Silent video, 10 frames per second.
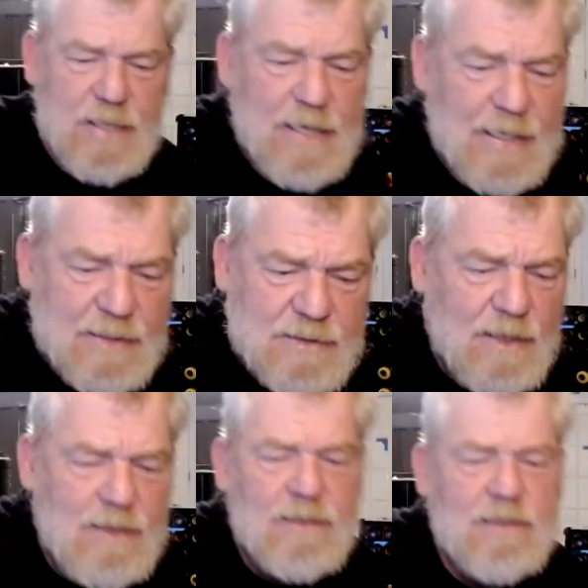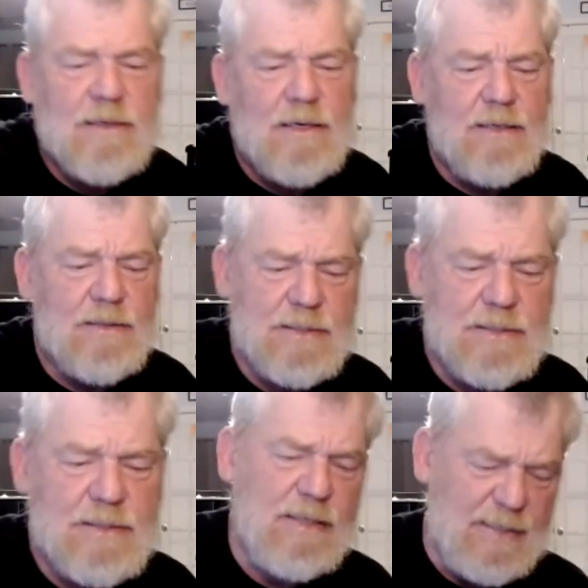I like solid colors,
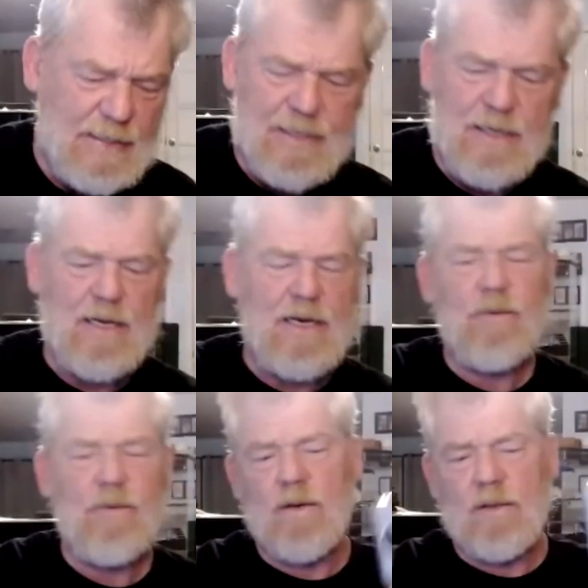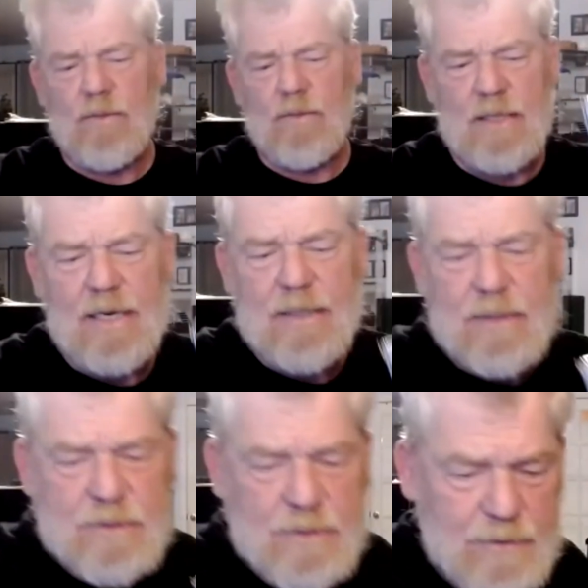and I like working with light
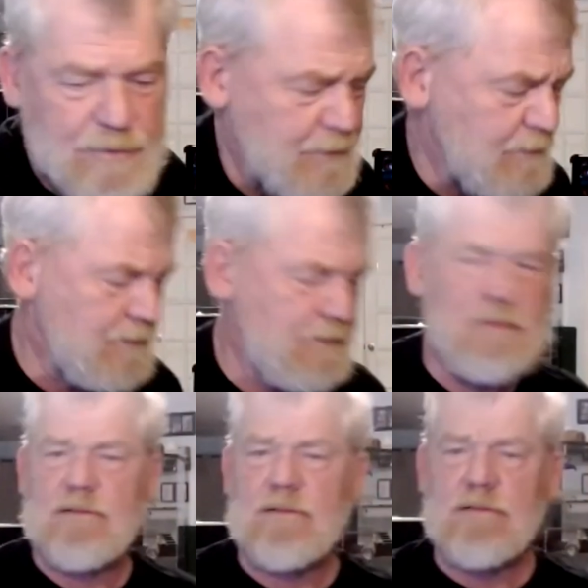excursions